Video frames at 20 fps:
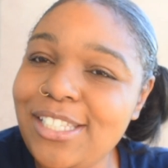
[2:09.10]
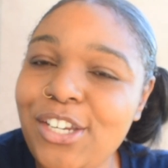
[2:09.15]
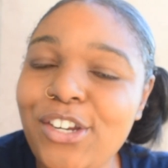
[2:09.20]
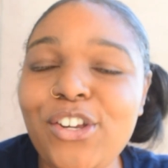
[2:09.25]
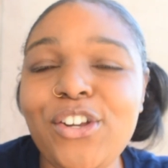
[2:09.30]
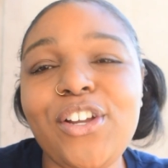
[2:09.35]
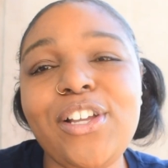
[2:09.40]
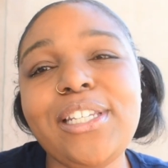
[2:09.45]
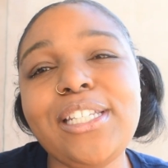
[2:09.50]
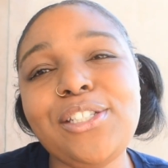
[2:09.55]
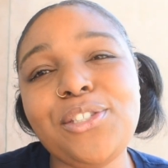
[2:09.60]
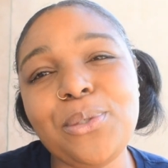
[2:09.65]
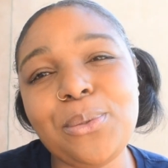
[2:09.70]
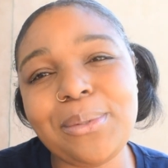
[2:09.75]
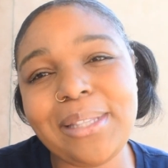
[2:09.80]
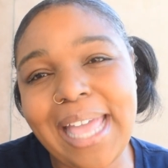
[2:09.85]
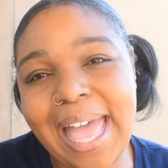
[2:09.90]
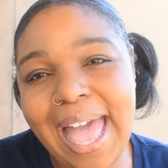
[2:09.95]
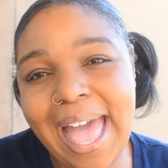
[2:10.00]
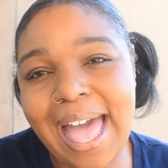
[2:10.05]
to the early
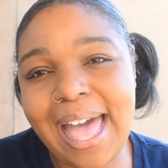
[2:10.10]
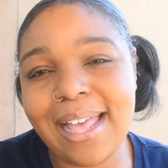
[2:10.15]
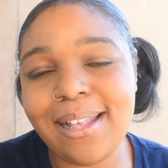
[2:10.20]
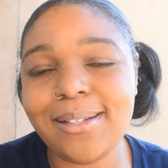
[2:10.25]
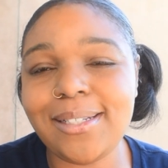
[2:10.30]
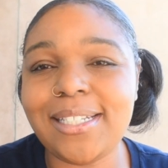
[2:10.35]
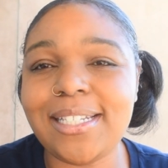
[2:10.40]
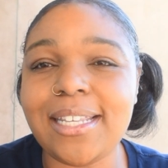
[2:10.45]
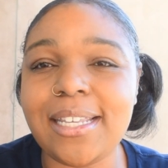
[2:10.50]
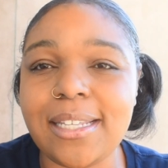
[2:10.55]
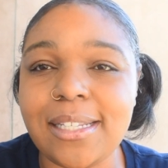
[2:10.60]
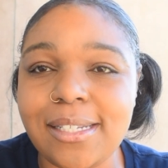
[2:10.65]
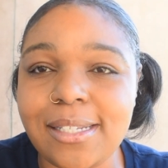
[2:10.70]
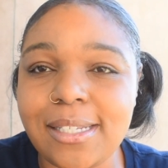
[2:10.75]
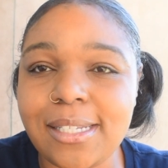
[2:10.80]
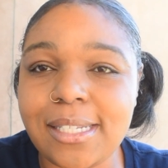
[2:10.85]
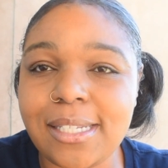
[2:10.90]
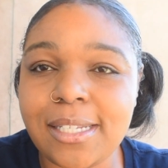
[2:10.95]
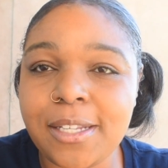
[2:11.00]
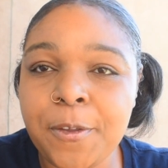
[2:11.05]

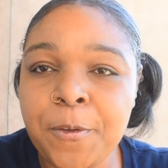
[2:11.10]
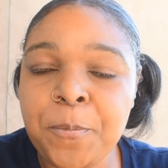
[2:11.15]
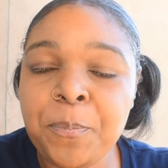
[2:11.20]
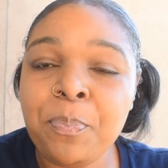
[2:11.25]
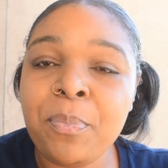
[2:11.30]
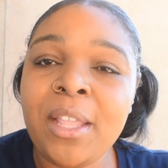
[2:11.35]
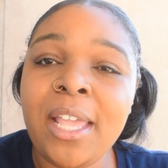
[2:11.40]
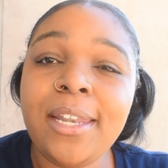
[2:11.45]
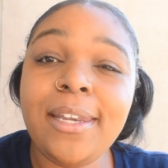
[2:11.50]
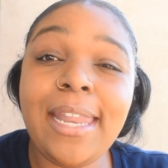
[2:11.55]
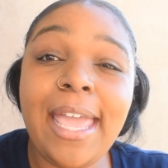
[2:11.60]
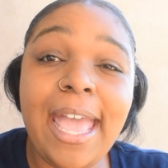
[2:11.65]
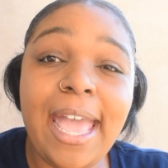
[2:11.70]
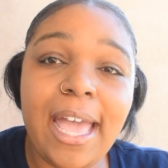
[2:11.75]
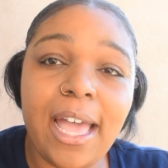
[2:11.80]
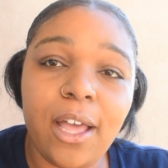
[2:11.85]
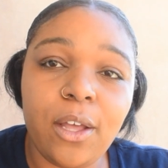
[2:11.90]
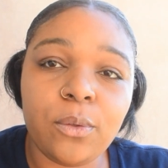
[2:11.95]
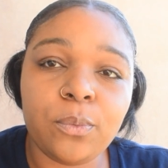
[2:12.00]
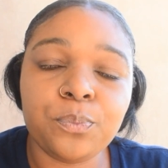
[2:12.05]
2000s.
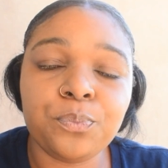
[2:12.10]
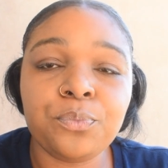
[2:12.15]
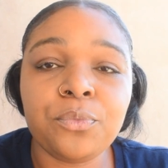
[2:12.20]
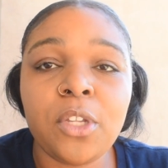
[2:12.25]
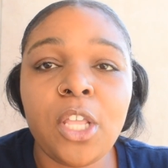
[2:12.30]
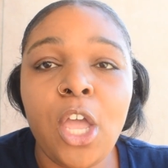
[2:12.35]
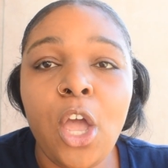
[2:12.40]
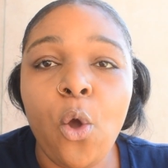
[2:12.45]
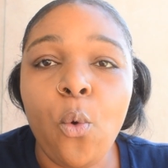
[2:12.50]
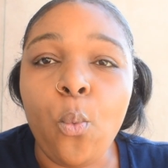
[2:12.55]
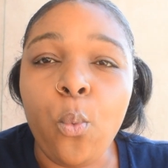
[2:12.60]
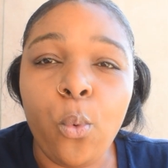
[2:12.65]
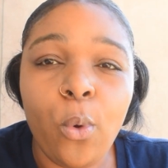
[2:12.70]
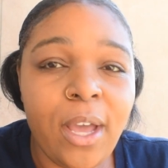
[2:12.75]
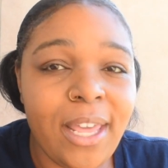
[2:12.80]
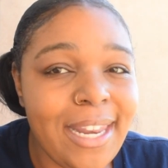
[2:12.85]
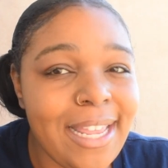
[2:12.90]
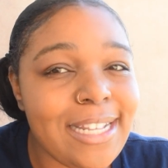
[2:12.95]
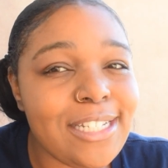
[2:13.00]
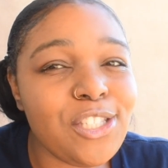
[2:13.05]
Now,
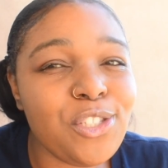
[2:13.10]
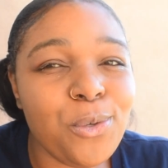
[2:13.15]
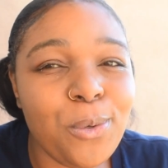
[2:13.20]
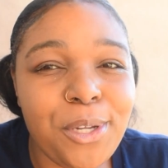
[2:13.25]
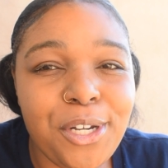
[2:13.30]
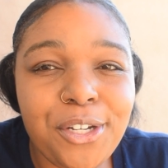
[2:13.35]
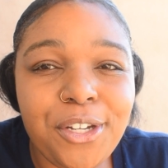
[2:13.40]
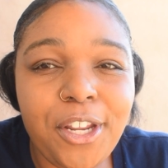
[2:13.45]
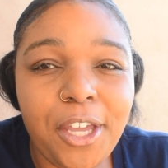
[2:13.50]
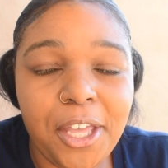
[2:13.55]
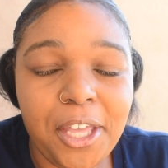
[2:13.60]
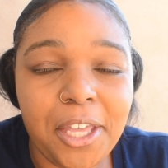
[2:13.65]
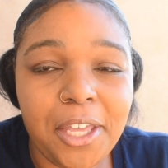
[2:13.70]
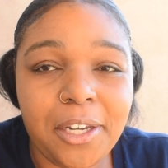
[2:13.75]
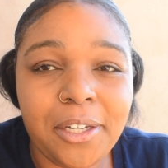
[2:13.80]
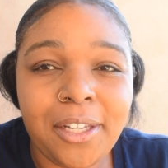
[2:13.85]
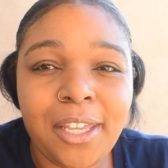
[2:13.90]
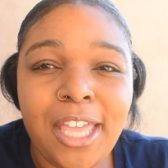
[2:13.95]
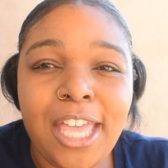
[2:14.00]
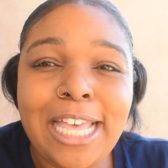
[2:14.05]
what has Twitter
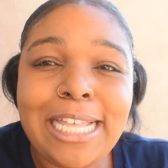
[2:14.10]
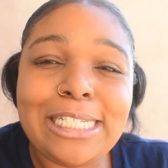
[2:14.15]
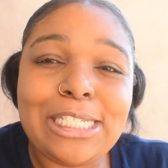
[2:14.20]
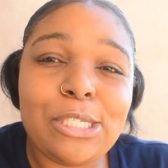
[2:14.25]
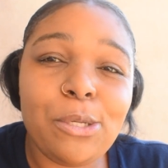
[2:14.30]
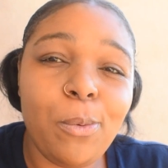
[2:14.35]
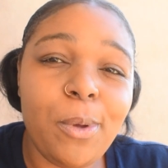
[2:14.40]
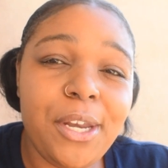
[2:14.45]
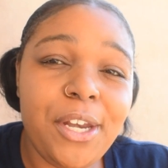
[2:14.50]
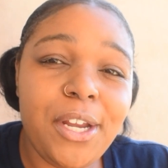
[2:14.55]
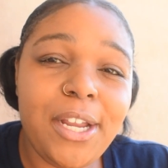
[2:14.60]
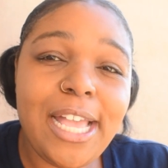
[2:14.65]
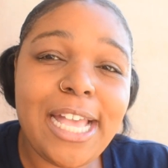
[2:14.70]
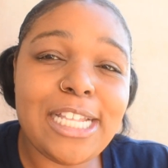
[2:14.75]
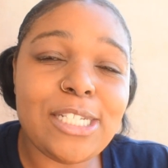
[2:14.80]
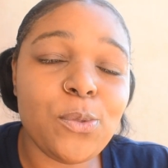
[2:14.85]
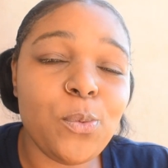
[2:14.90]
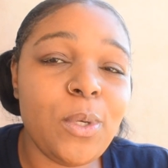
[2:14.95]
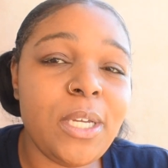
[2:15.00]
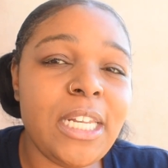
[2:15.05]
done? Twitter
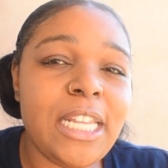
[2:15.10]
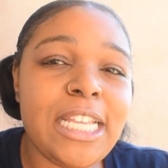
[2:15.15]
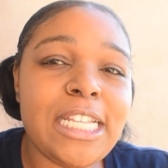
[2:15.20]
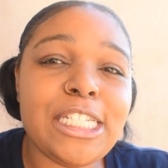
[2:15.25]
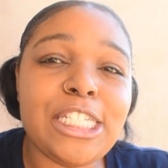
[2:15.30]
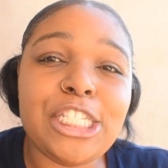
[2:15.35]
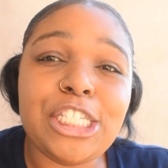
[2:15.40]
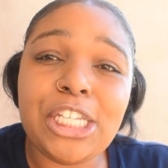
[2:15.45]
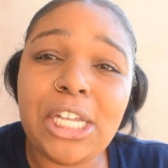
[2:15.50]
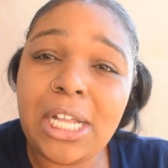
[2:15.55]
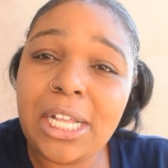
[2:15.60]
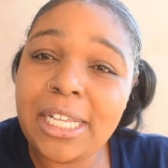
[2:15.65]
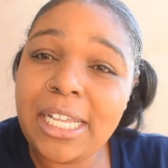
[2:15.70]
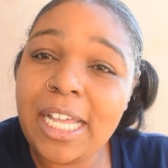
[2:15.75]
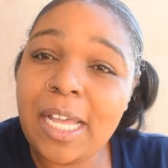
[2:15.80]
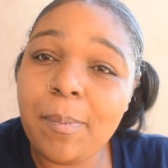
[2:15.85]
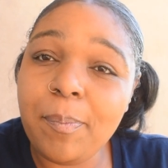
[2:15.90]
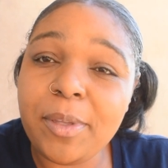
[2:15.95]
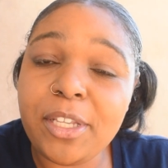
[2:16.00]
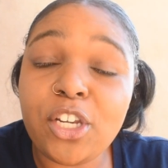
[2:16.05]
has went and dug
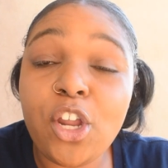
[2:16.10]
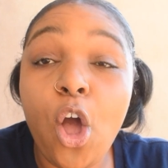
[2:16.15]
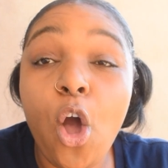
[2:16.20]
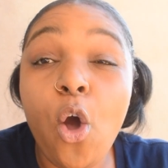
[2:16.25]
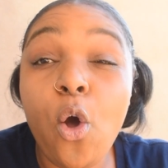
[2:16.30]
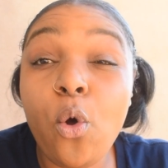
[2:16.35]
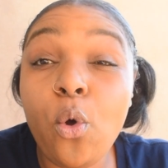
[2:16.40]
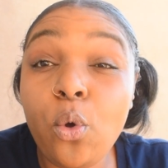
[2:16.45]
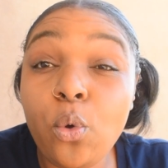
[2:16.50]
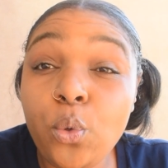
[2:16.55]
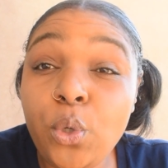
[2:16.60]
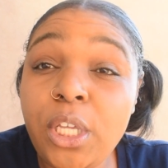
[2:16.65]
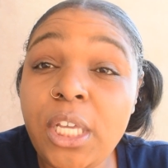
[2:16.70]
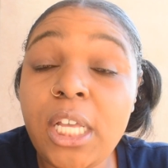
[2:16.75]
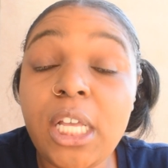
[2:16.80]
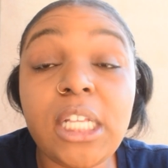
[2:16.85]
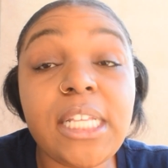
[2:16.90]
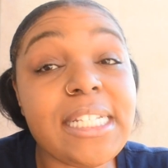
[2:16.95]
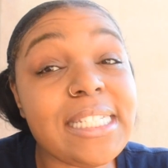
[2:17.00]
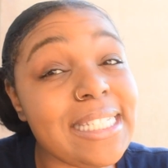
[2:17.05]
up an old
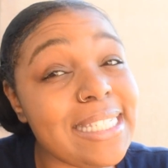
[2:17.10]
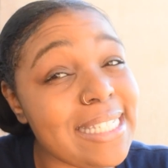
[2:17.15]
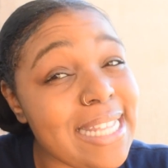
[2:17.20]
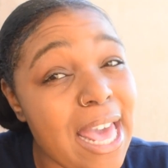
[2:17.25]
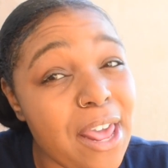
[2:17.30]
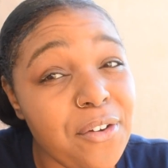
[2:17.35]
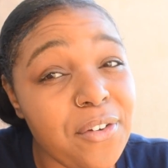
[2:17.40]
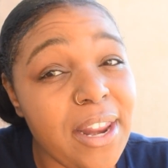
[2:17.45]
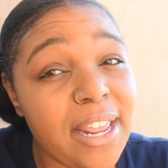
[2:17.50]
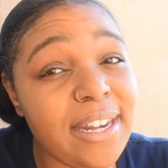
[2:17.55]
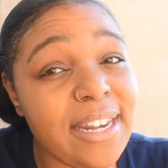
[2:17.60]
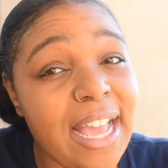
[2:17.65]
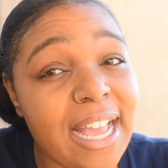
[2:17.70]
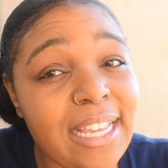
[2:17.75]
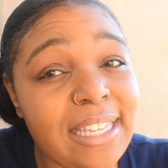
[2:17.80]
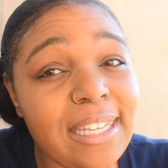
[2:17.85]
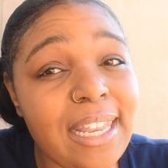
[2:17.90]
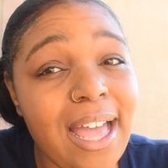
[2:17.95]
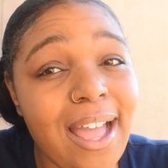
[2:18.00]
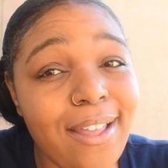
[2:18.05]
Saturday
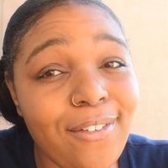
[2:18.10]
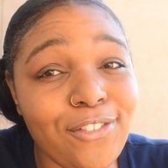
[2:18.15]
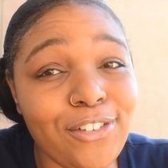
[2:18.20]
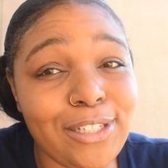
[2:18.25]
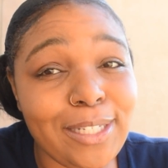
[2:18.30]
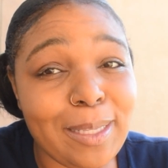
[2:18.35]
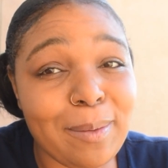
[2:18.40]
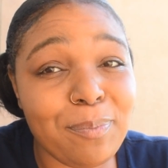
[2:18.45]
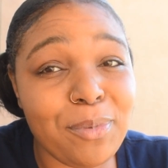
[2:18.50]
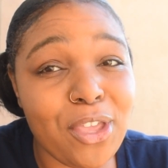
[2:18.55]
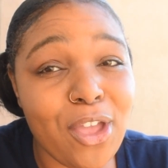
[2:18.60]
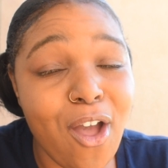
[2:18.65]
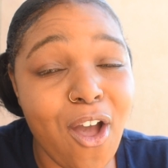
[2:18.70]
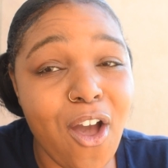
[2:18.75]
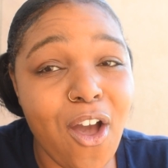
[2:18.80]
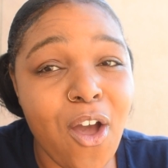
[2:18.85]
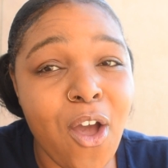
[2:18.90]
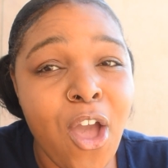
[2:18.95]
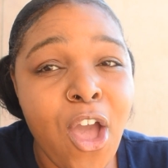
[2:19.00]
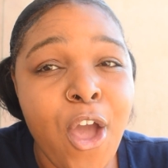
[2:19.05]
Night Live clip,
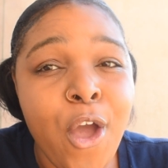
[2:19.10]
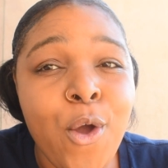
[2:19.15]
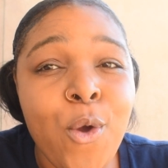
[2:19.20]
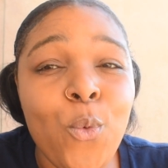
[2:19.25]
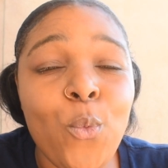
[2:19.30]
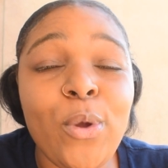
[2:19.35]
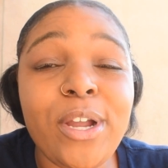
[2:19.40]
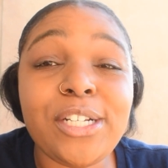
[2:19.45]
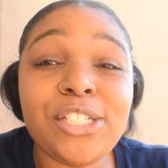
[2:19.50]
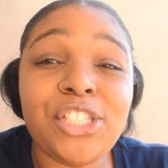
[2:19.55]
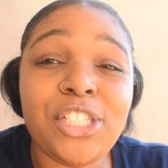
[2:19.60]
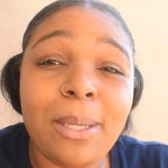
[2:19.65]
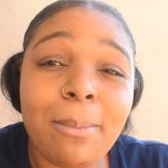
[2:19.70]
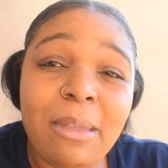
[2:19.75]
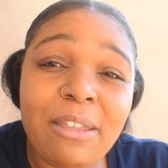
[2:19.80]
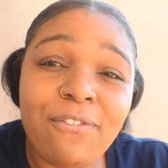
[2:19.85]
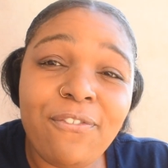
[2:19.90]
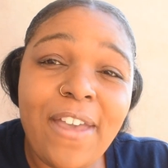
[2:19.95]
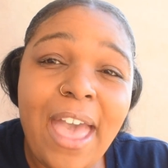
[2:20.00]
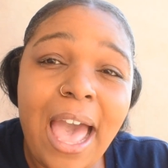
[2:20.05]
y'all, where
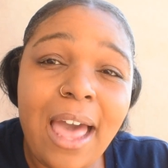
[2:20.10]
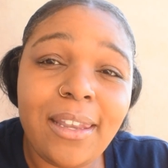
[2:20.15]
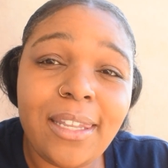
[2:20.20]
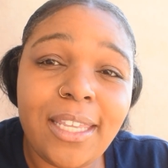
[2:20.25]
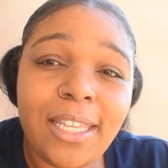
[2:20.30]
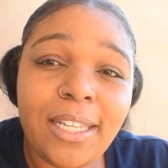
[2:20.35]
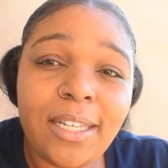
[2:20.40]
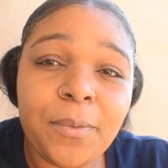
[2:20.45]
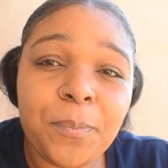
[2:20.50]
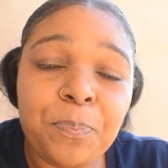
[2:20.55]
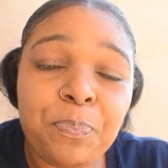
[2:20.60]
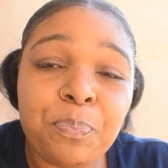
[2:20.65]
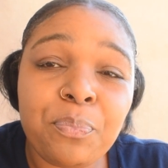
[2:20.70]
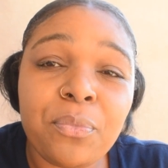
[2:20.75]
Jimmy Fallon